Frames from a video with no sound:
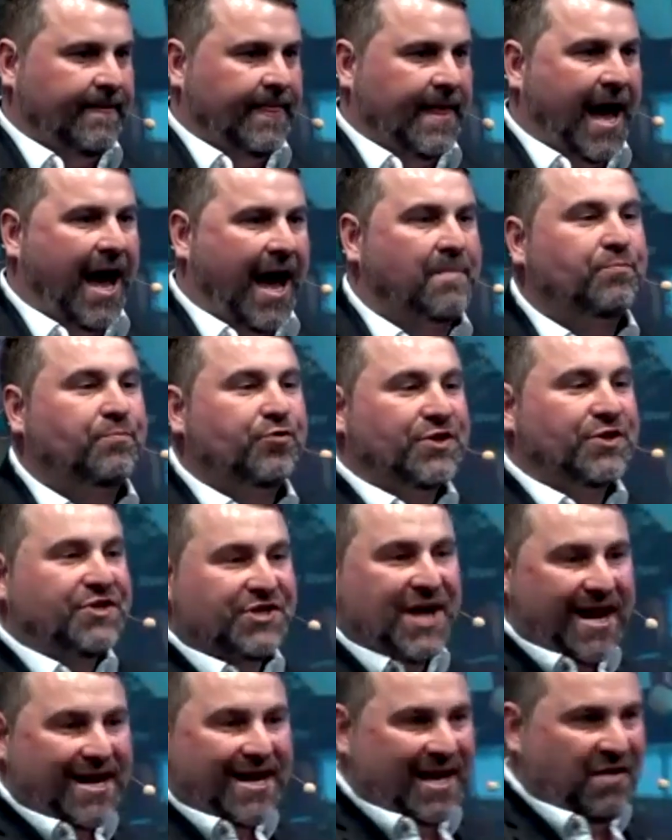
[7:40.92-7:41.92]
and
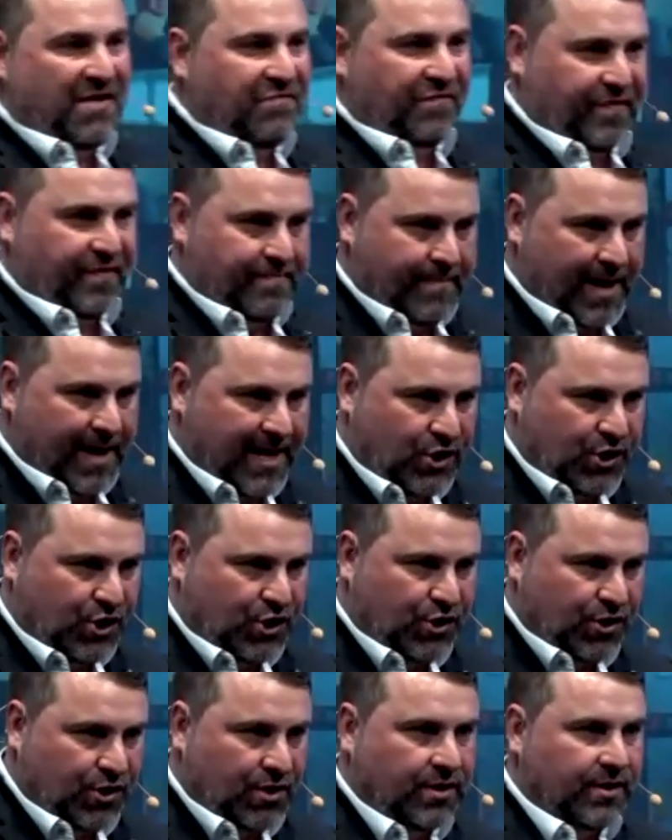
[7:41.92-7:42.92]
present
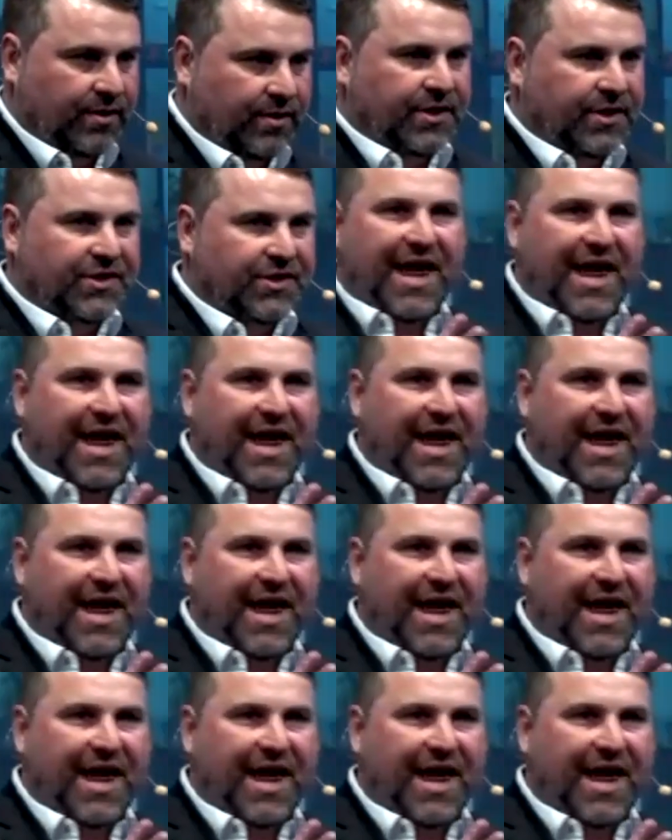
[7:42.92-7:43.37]
information that's